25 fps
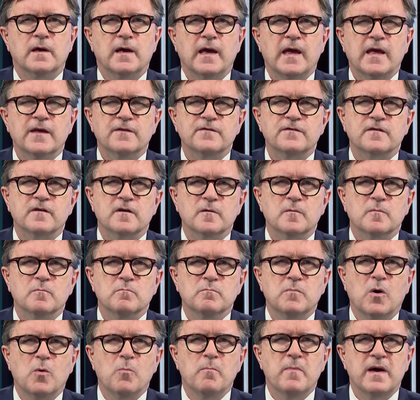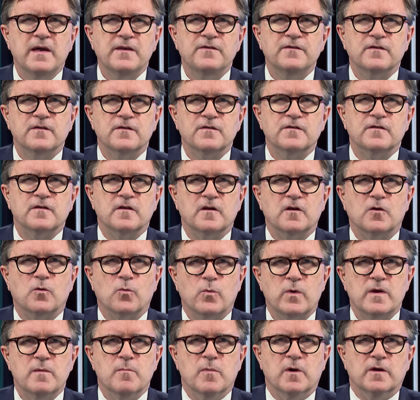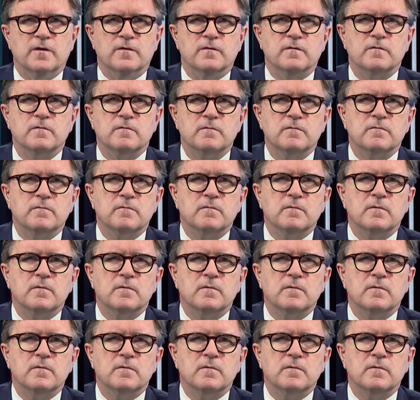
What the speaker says: It's a momentous agreement.